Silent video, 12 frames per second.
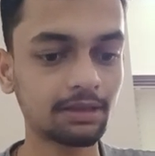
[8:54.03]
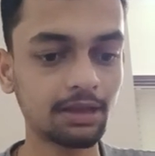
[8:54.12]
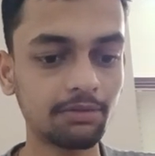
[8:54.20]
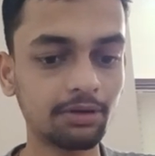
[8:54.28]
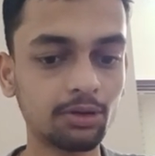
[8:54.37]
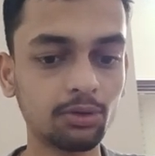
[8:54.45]

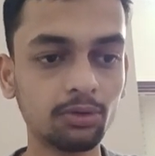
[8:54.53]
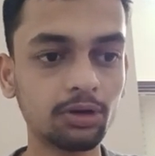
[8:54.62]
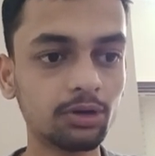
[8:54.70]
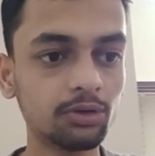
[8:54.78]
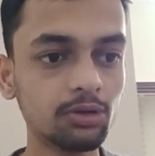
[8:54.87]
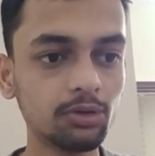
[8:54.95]
I will go
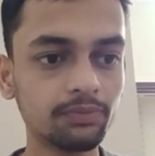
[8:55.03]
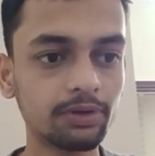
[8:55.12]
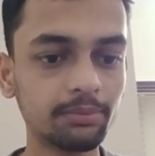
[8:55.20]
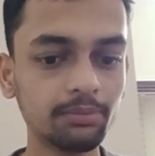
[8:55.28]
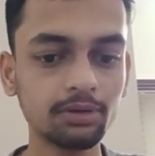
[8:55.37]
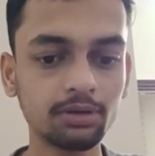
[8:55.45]
into the
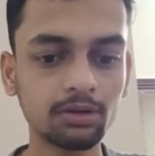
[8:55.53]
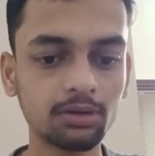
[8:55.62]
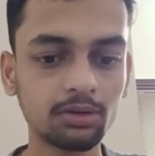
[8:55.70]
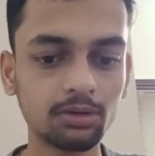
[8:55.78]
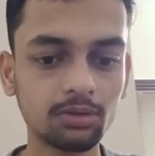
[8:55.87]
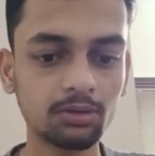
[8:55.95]
bin
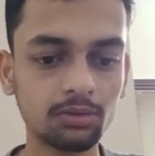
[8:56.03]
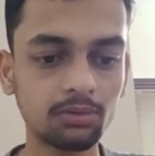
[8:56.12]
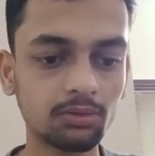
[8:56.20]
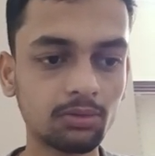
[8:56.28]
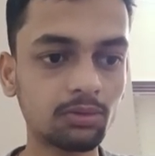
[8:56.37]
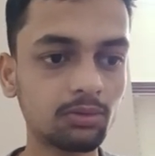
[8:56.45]

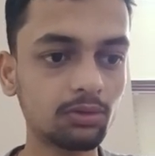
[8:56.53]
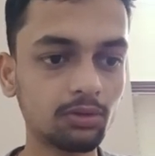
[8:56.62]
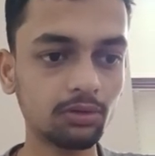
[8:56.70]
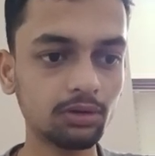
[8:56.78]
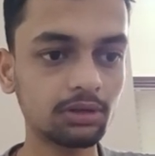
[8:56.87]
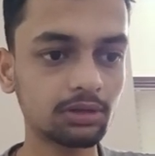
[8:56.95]
o dot